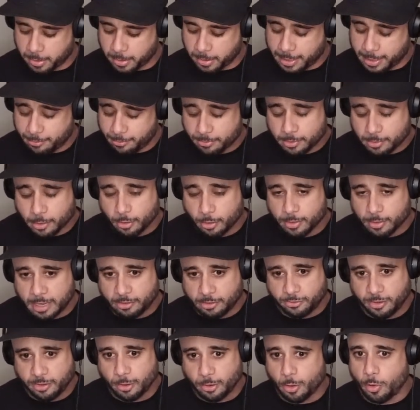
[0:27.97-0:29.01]
even though that
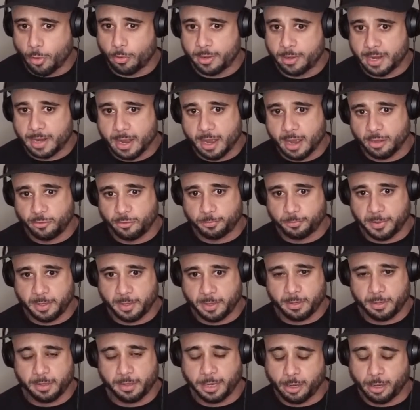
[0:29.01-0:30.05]
she only has
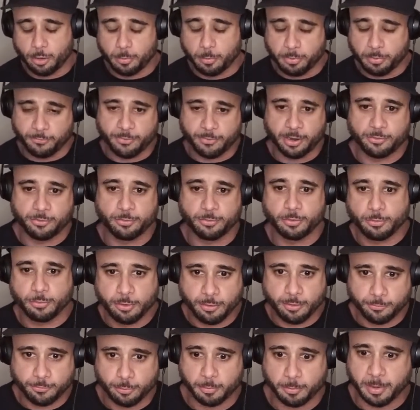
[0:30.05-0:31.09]
been in her professional
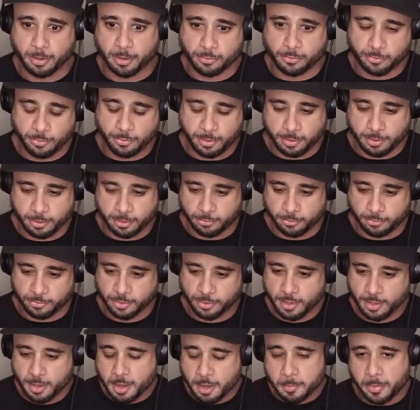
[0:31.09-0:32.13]
career for about 2
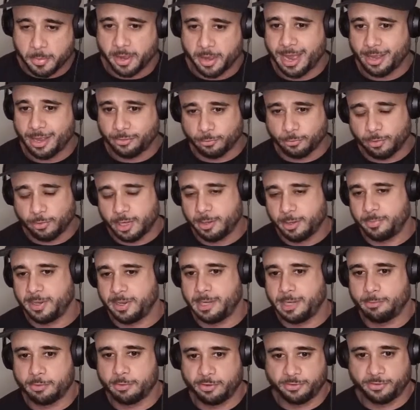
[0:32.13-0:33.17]
years, but has already
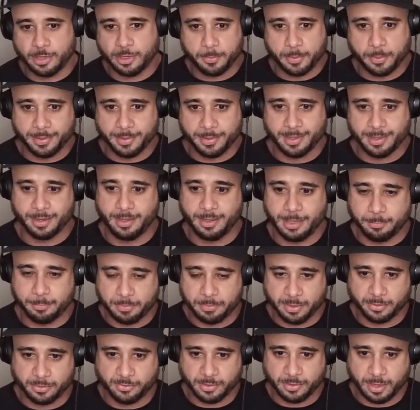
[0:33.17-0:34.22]
been able to step on the
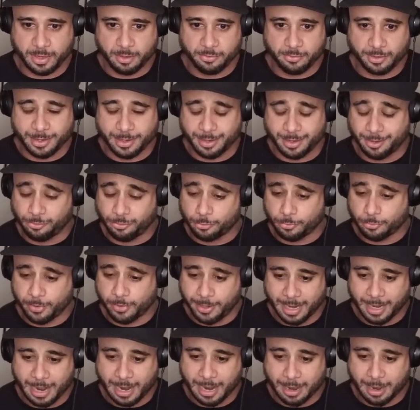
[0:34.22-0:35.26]
Olympia stage and
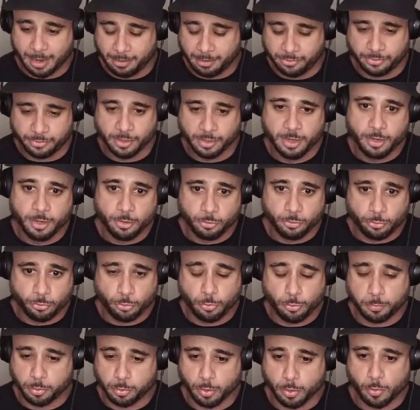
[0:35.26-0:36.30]
has
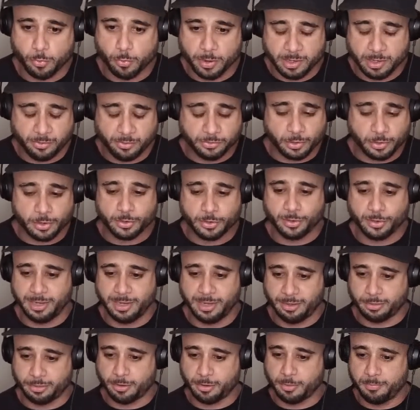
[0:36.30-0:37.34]
two pro wins
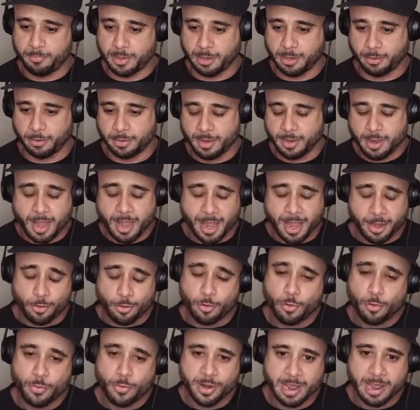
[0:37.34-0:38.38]
underneath her belt.
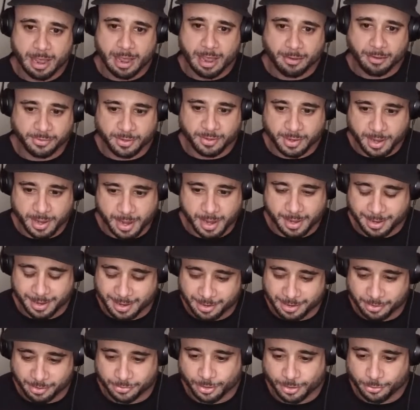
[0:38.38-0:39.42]
And who we have today
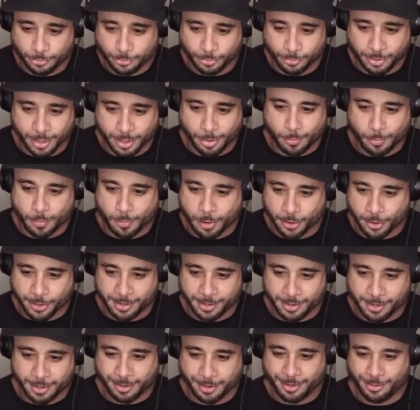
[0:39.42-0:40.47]
is Julia
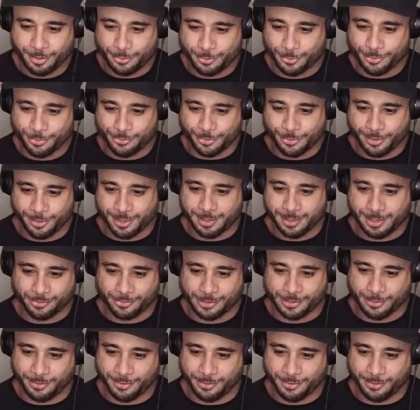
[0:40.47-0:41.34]
Warren. How are you doing, Julia? How's